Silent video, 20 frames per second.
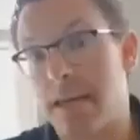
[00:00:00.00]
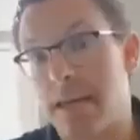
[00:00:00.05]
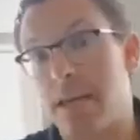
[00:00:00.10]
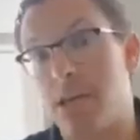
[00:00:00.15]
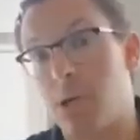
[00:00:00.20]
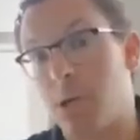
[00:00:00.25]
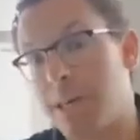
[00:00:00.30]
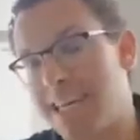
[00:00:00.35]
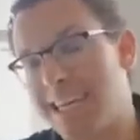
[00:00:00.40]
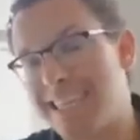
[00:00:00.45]

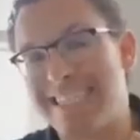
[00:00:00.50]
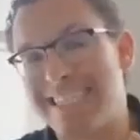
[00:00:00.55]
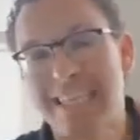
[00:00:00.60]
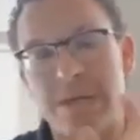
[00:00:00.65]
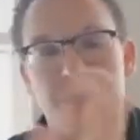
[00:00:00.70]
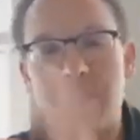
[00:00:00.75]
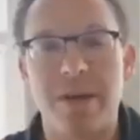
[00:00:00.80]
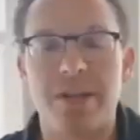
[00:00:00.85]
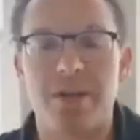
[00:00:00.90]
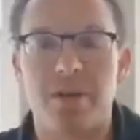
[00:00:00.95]
and you need to
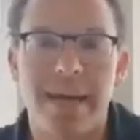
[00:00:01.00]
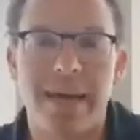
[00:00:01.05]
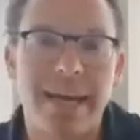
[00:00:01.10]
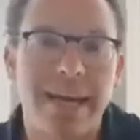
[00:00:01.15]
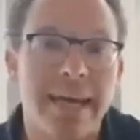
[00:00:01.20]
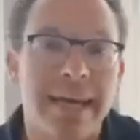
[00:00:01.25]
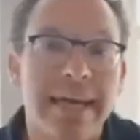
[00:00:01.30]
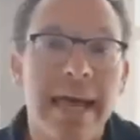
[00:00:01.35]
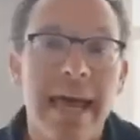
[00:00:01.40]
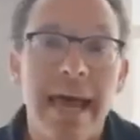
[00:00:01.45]
see when they're
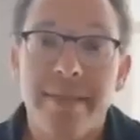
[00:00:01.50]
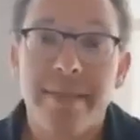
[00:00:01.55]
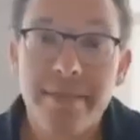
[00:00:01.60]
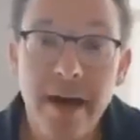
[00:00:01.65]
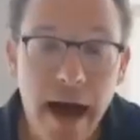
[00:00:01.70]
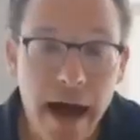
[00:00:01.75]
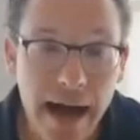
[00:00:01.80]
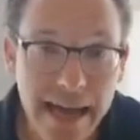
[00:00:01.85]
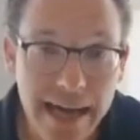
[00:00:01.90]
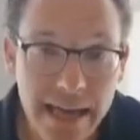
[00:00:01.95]
hitting
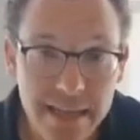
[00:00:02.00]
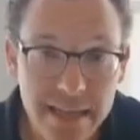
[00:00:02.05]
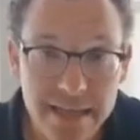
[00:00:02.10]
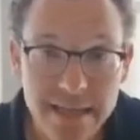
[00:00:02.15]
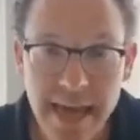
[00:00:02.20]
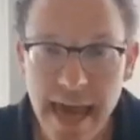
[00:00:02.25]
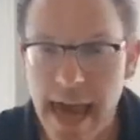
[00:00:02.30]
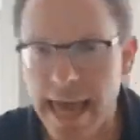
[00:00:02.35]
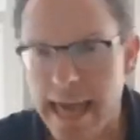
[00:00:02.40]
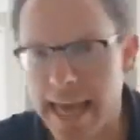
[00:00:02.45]
the high of the
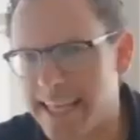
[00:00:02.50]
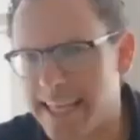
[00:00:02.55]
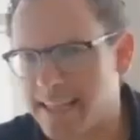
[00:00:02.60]
day.